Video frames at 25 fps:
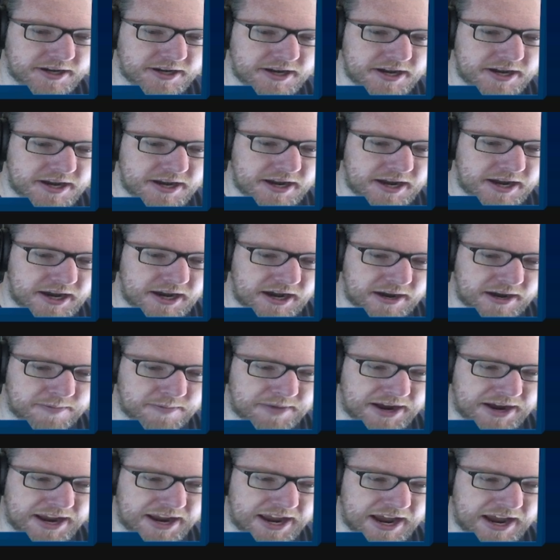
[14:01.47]

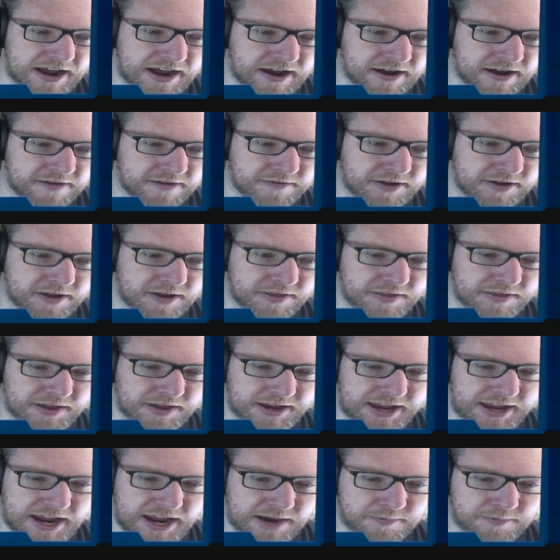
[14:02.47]
I have the
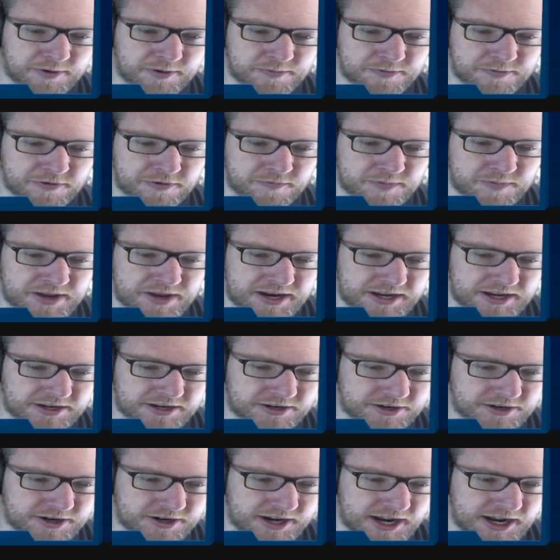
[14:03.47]
camera movement
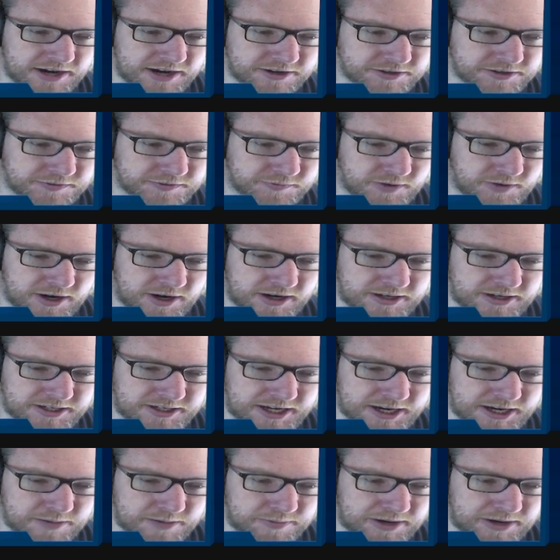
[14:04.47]
turned down as far as I
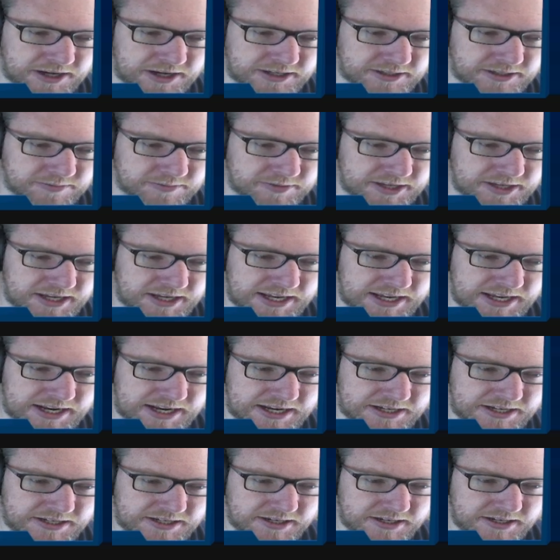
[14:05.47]
can possibly get
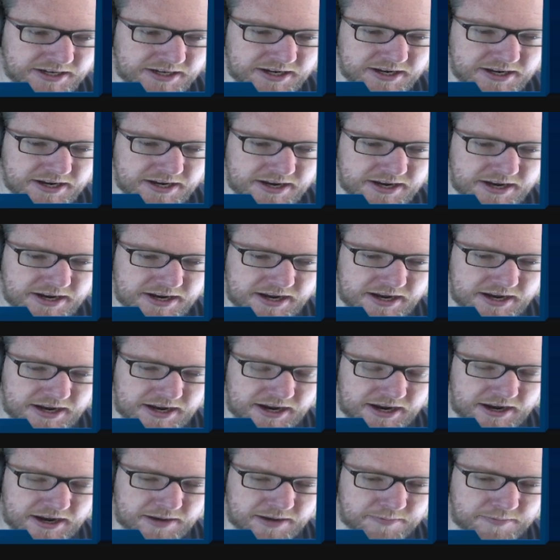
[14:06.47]
it.
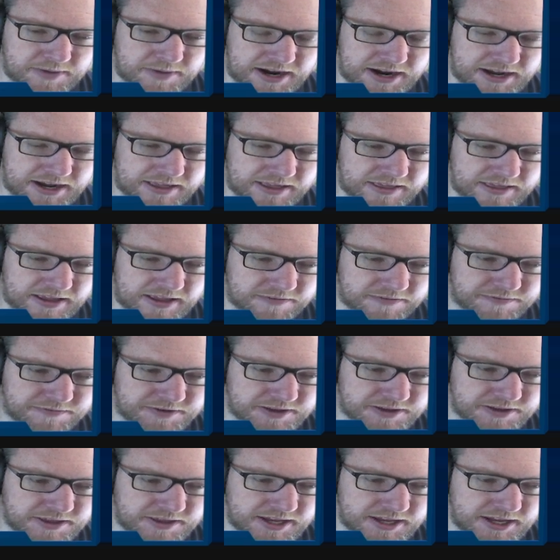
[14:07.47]
I left
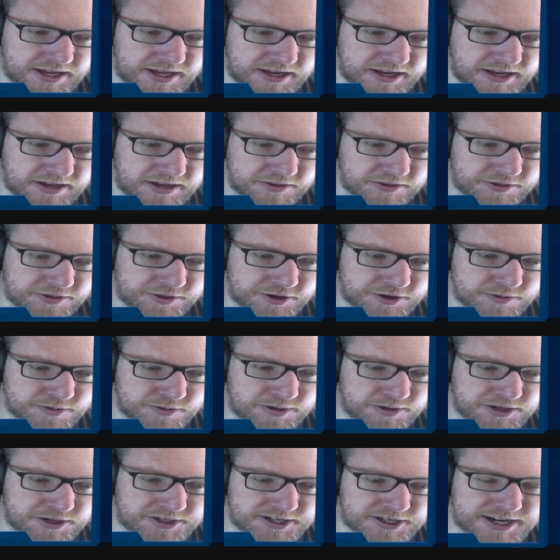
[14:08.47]
the third
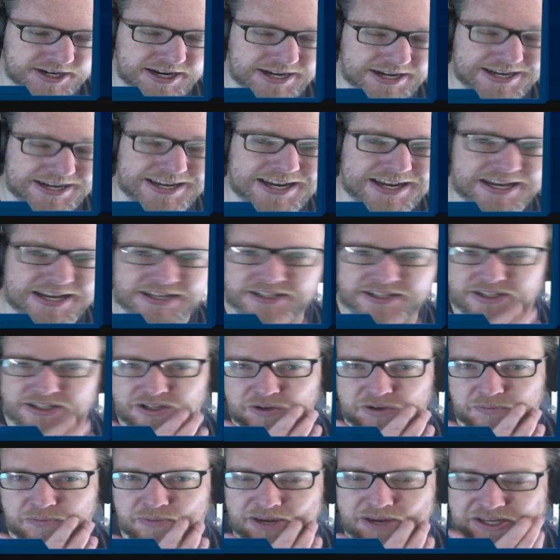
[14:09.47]
person ADS
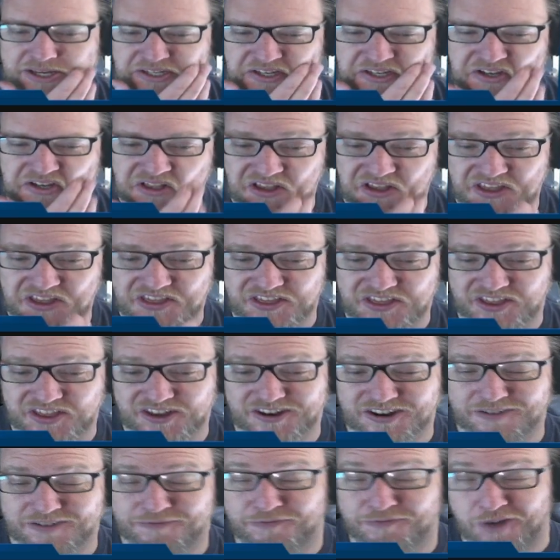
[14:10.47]
basically the
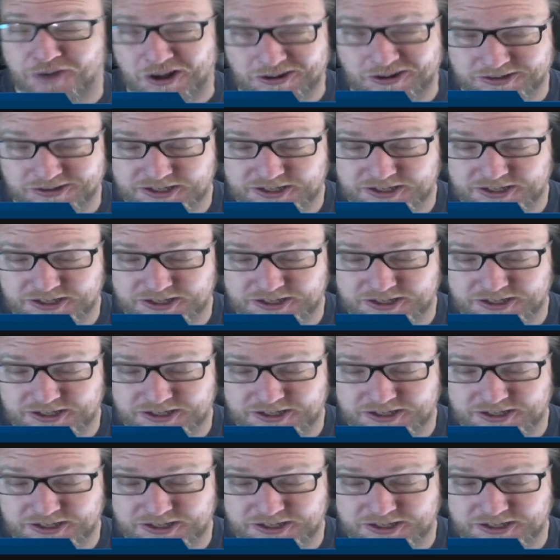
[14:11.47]
default.